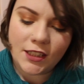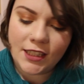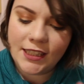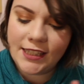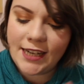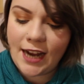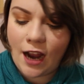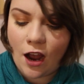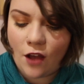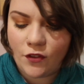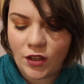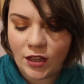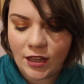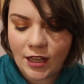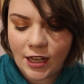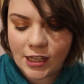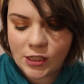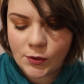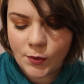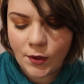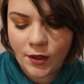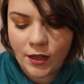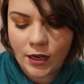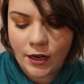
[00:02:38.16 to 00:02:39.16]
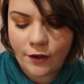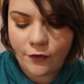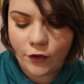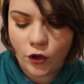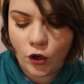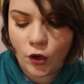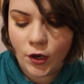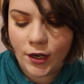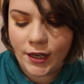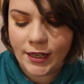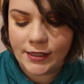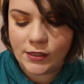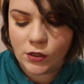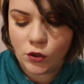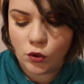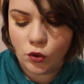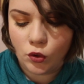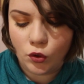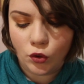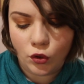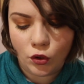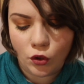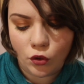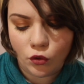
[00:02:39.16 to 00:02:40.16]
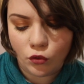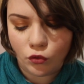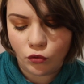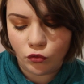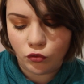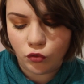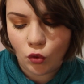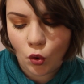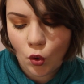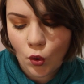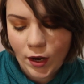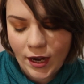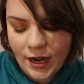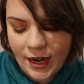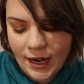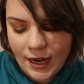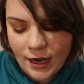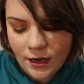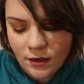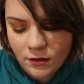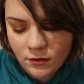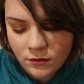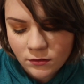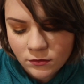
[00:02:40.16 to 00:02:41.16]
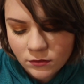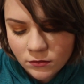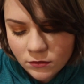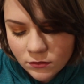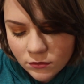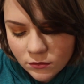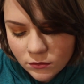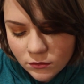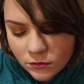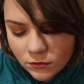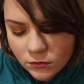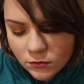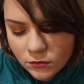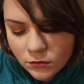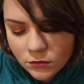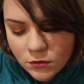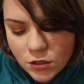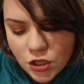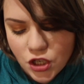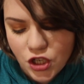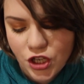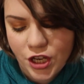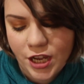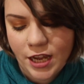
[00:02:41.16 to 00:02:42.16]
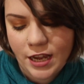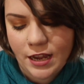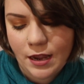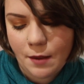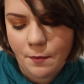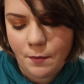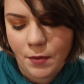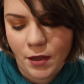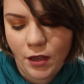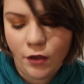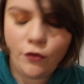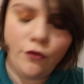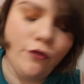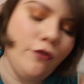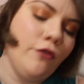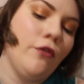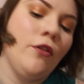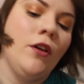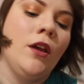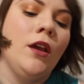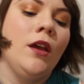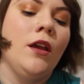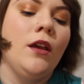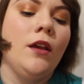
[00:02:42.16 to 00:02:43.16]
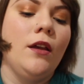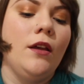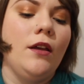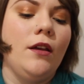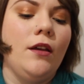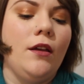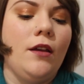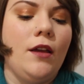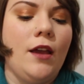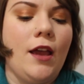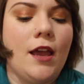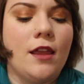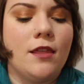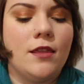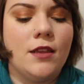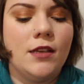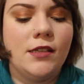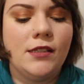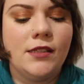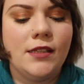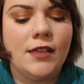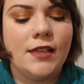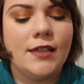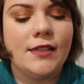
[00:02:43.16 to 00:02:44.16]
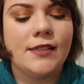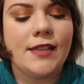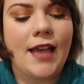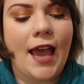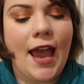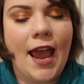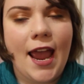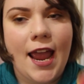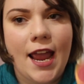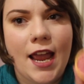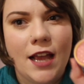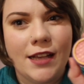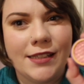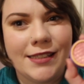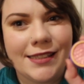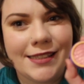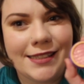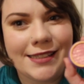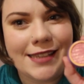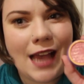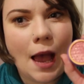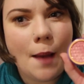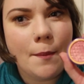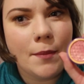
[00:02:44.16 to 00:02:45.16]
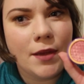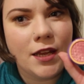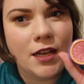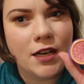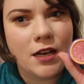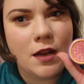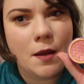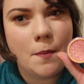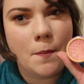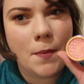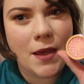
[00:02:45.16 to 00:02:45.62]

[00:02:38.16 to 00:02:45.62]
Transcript: Now the last one that I've got is called Roy G. Biv, and this is a salmon